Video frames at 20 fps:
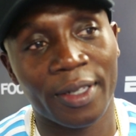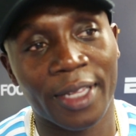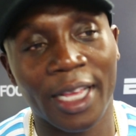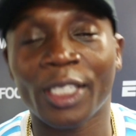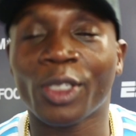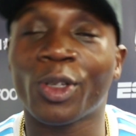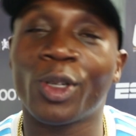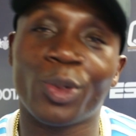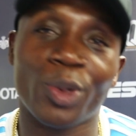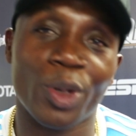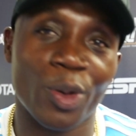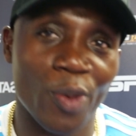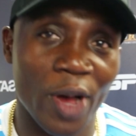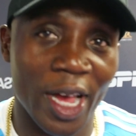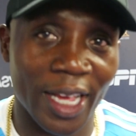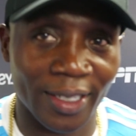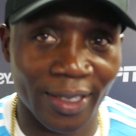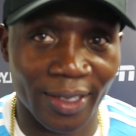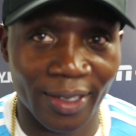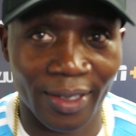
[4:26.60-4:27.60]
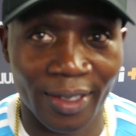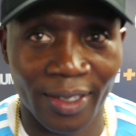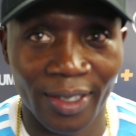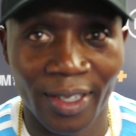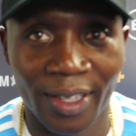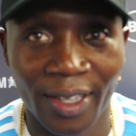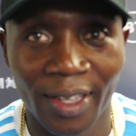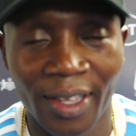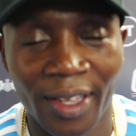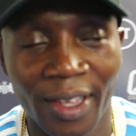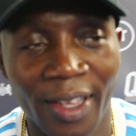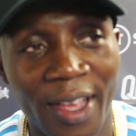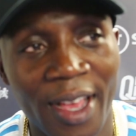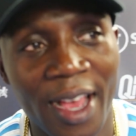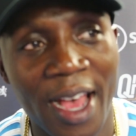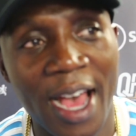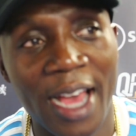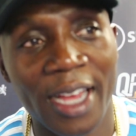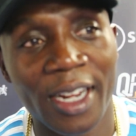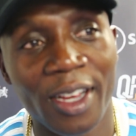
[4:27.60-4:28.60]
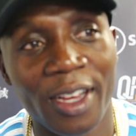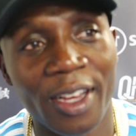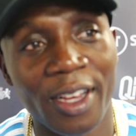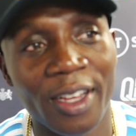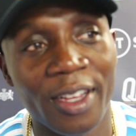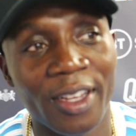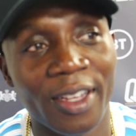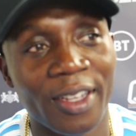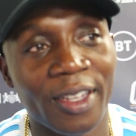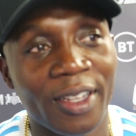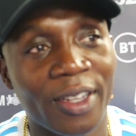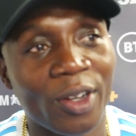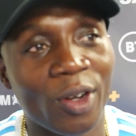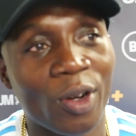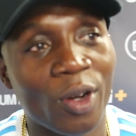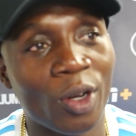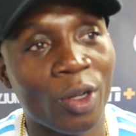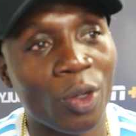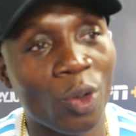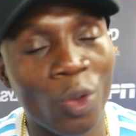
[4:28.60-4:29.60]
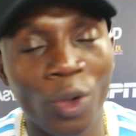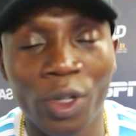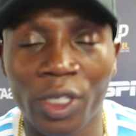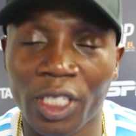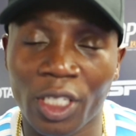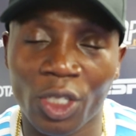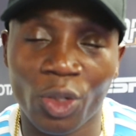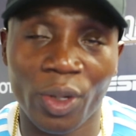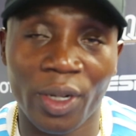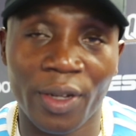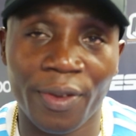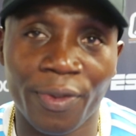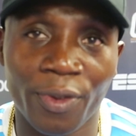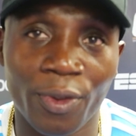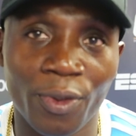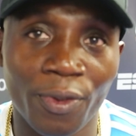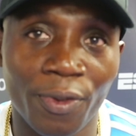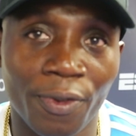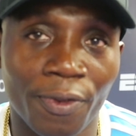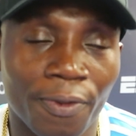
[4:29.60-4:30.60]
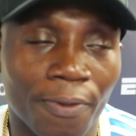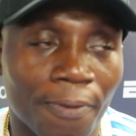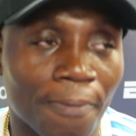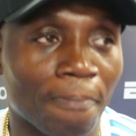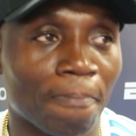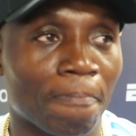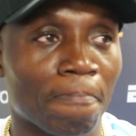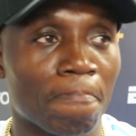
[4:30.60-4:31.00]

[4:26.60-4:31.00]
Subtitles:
that's because we're wise. And on August the 24th,